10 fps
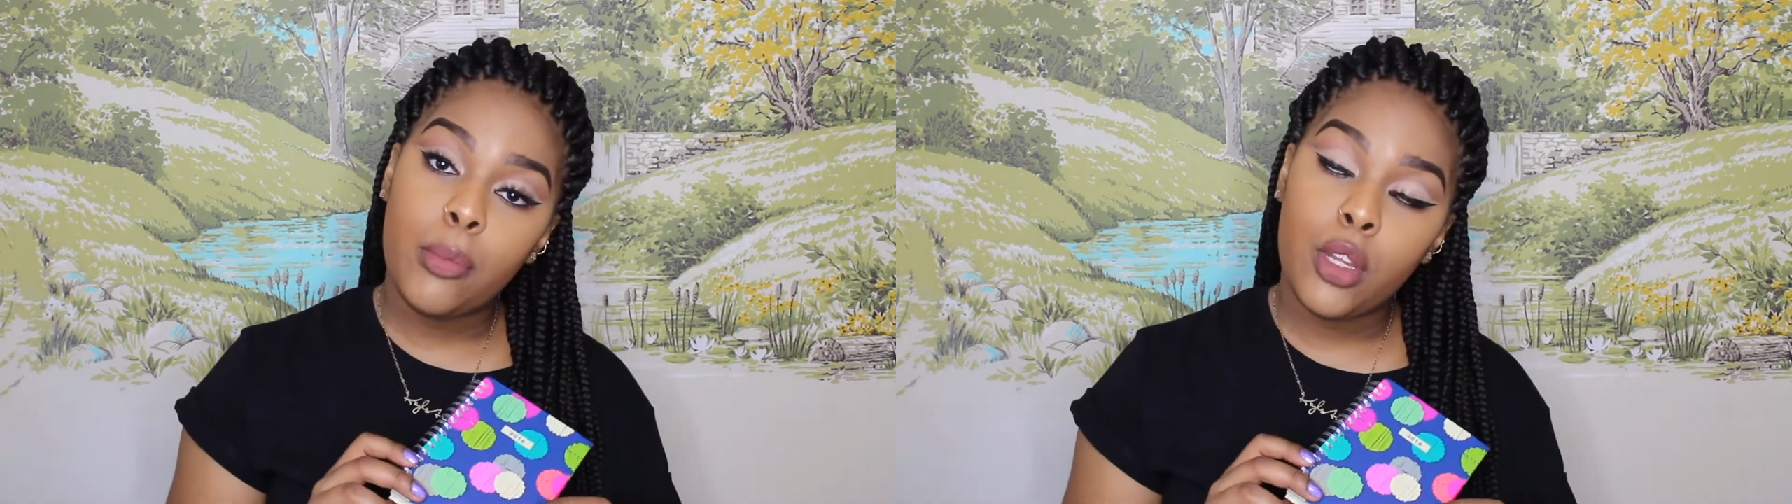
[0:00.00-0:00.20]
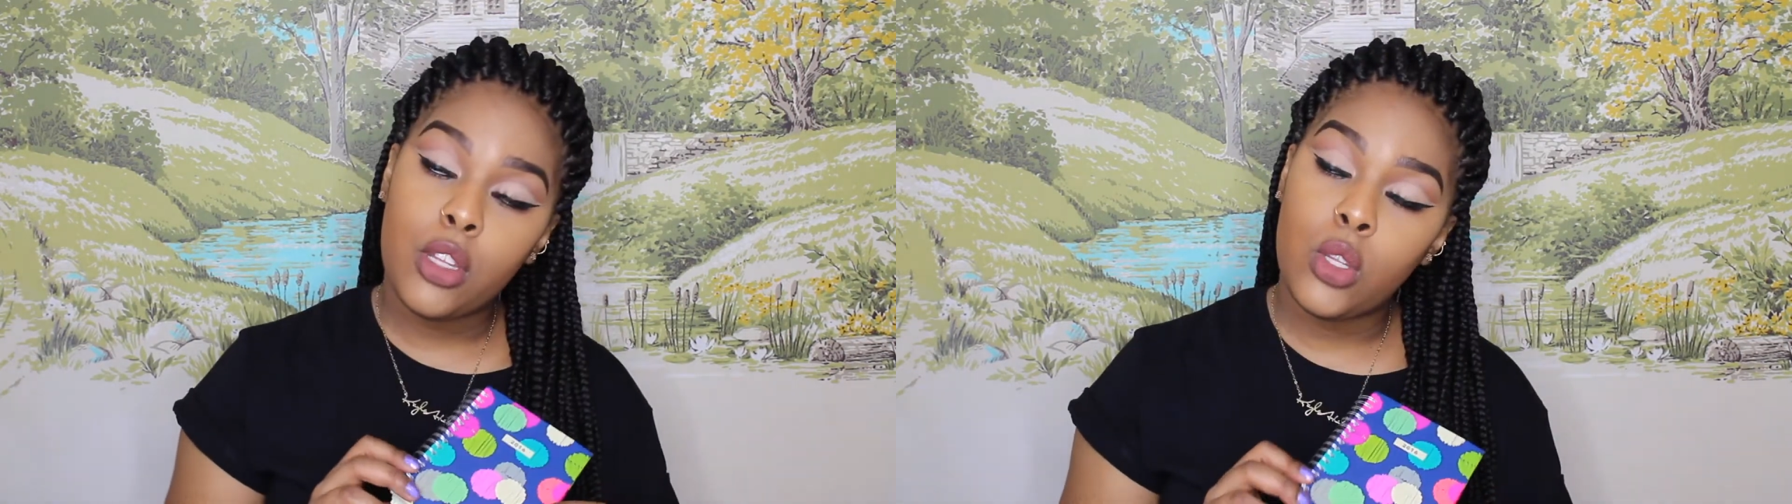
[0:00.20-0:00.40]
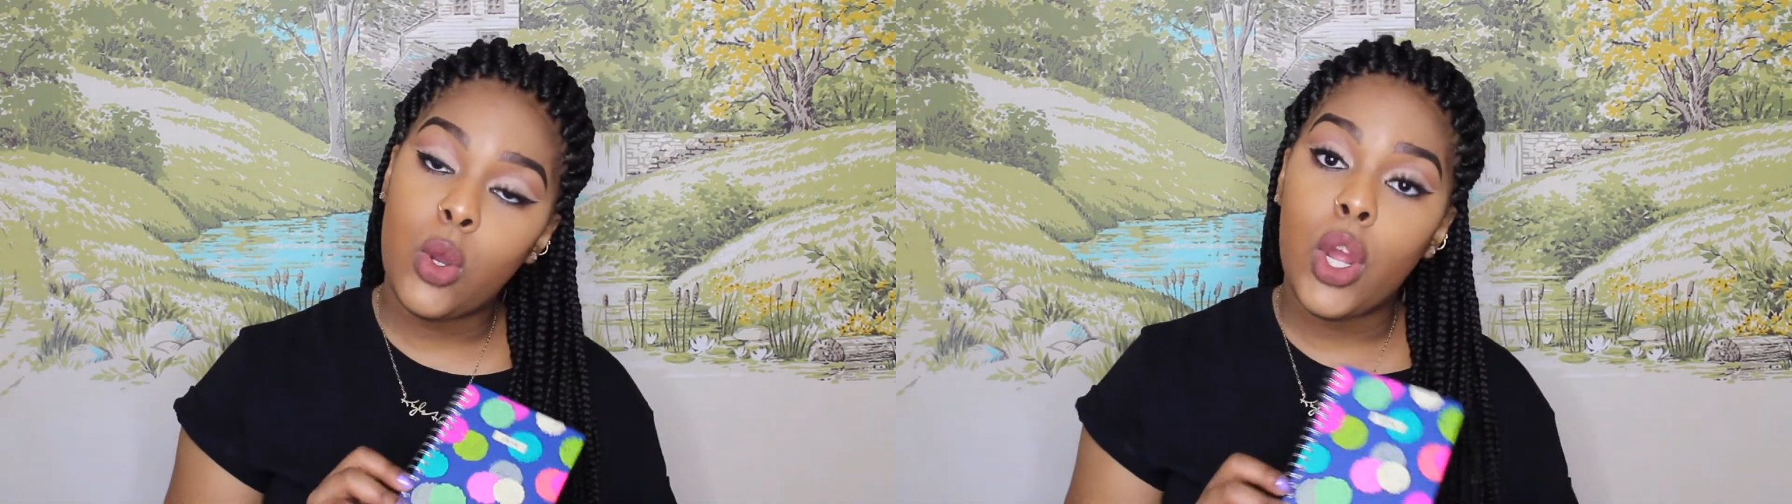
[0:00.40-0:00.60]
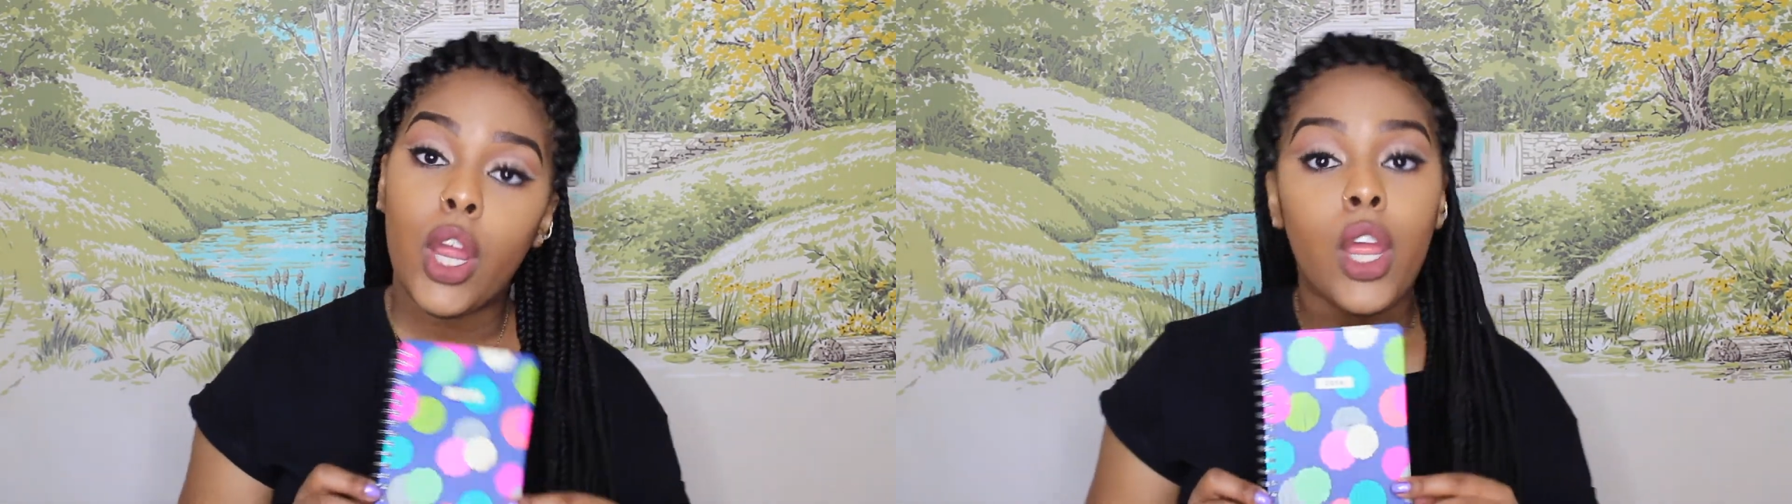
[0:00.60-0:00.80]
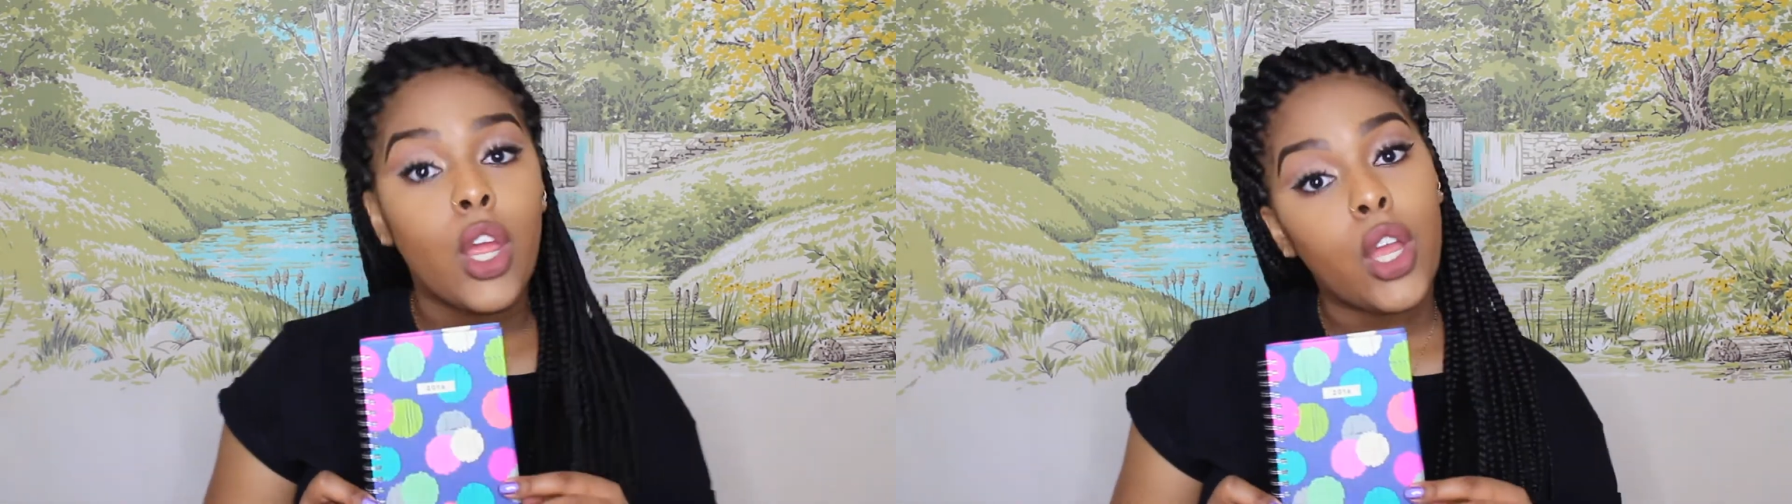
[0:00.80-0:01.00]

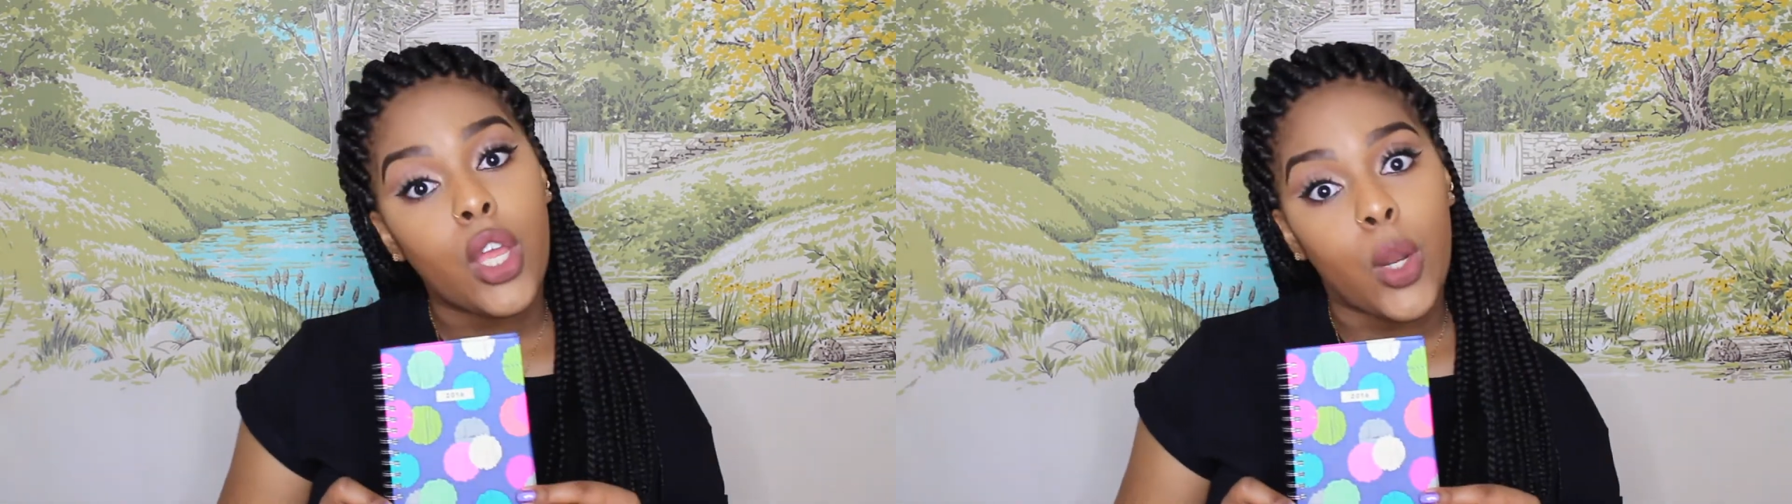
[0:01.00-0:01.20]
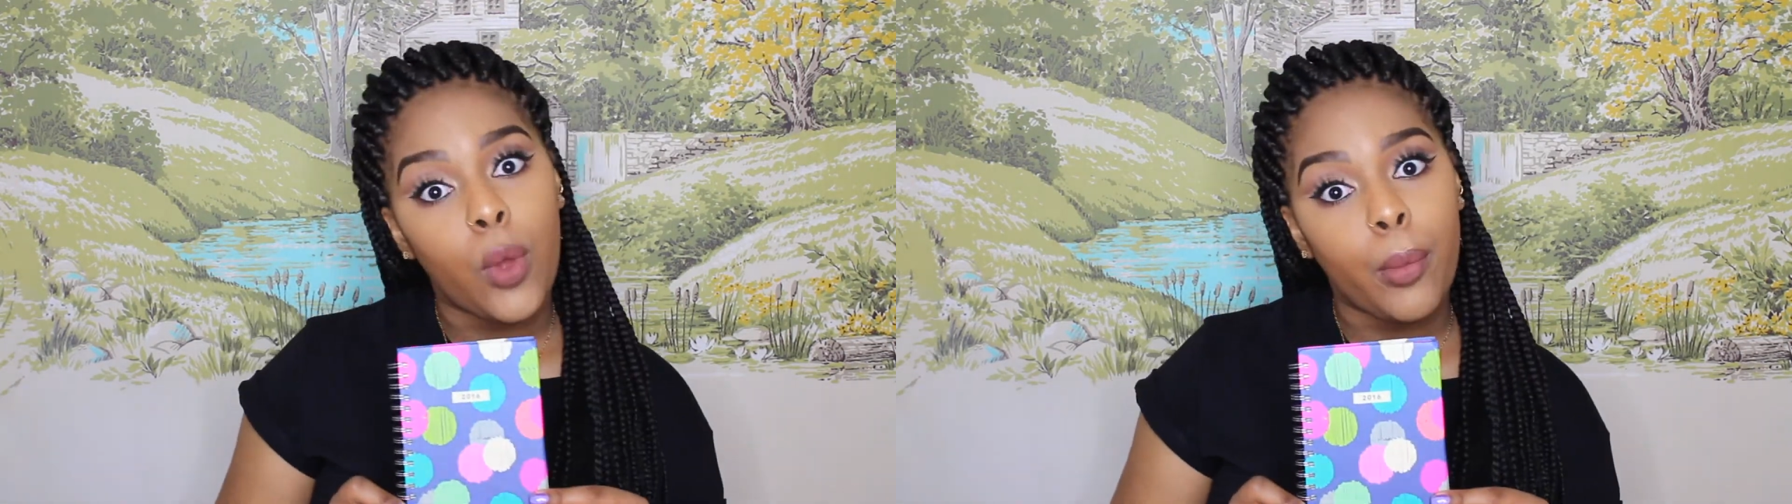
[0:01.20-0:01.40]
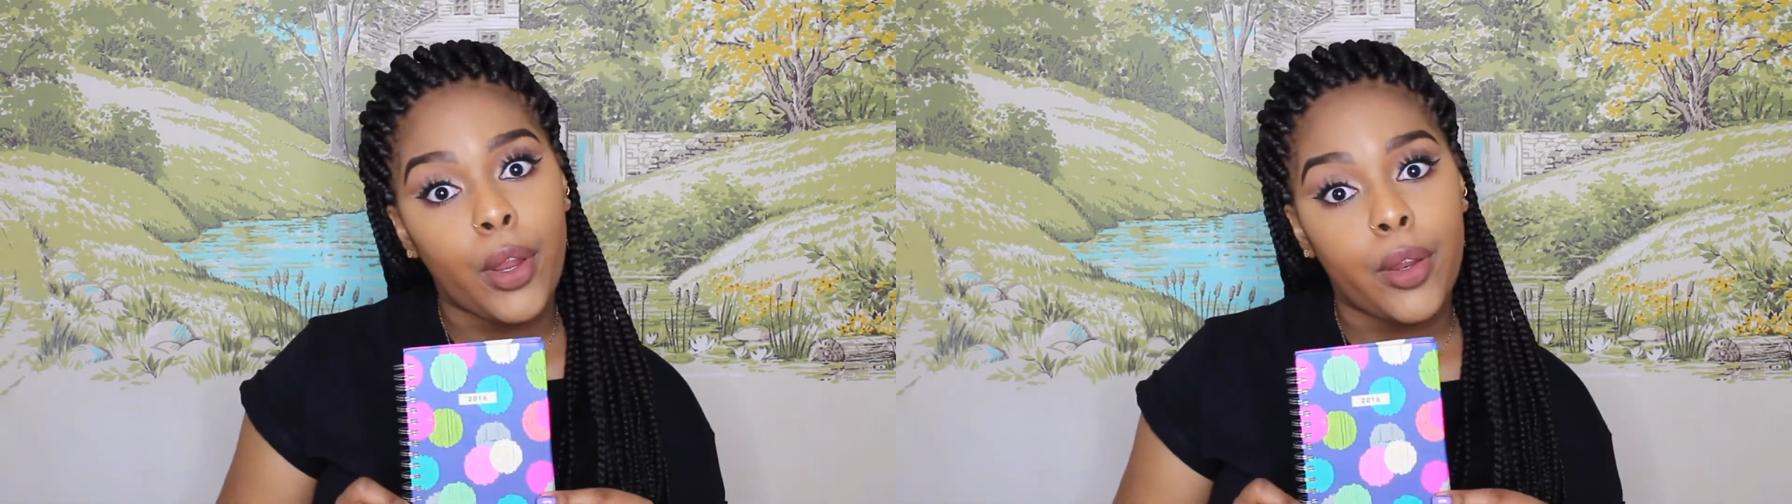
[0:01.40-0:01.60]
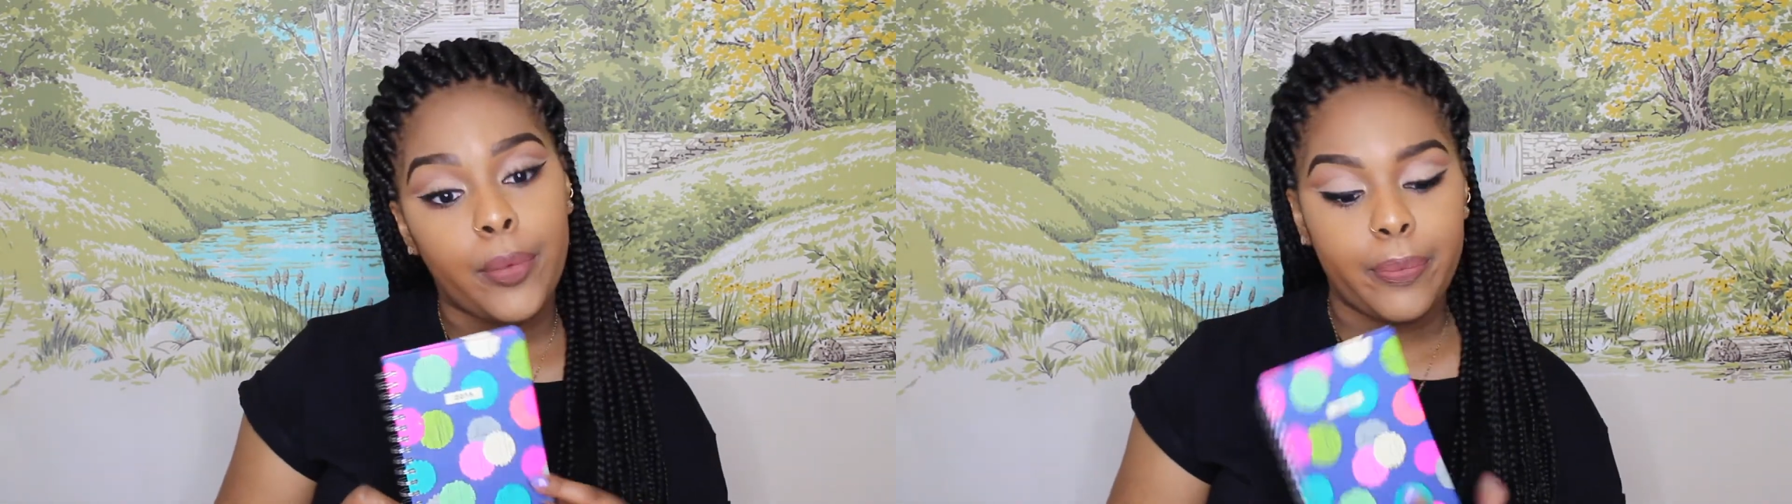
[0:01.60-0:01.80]
bookstore, go to Walmart.